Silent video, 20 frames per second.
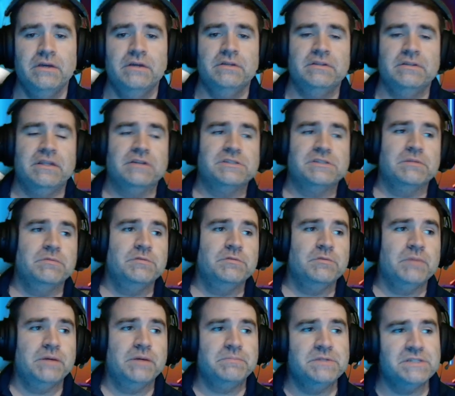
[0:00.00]
Now, some of you
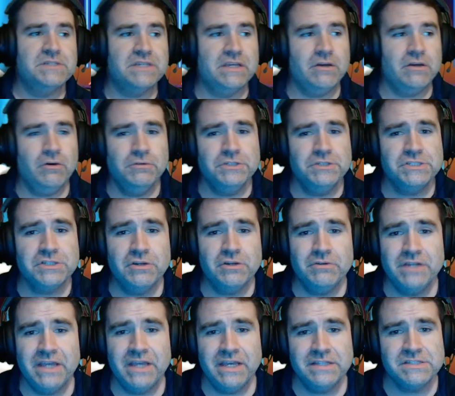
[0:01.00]
might be saying, oh, just go
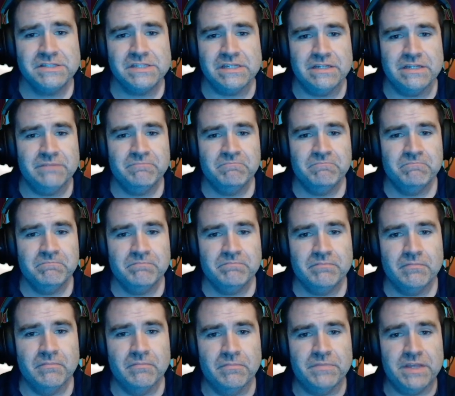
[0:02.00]
to Etsy.
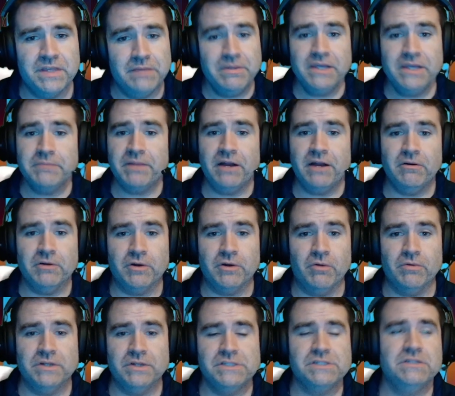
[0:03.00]
They make power
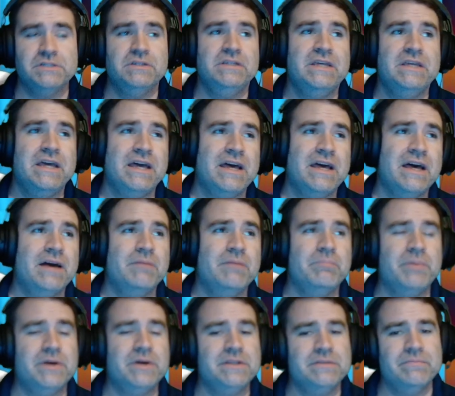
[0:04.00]
coins. Yeah,
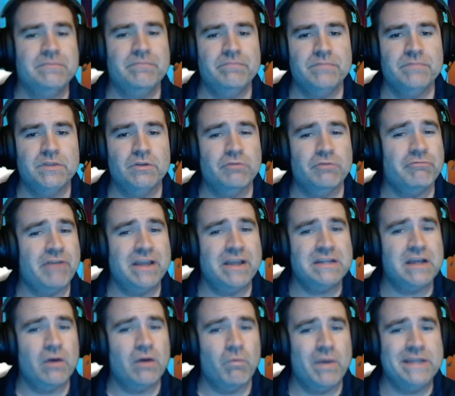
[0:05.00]
but you'll find
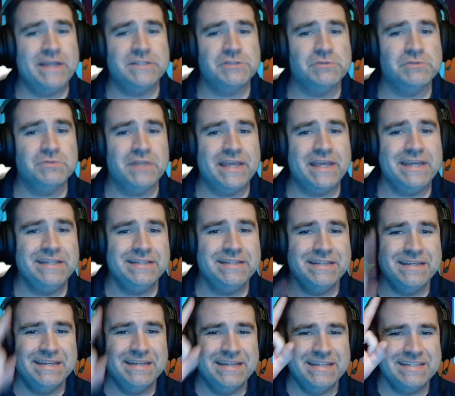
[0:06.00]
out way too late
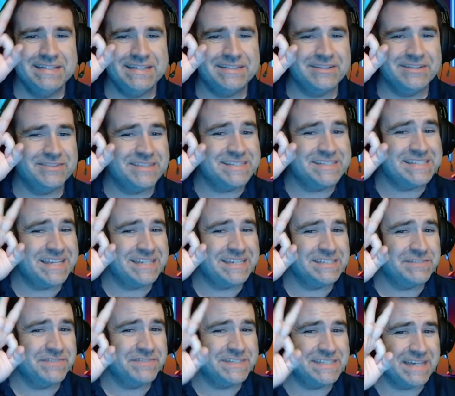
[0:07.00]
that they're the size
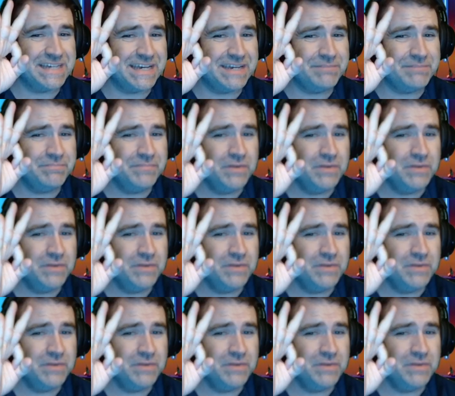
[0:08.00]
of a dime,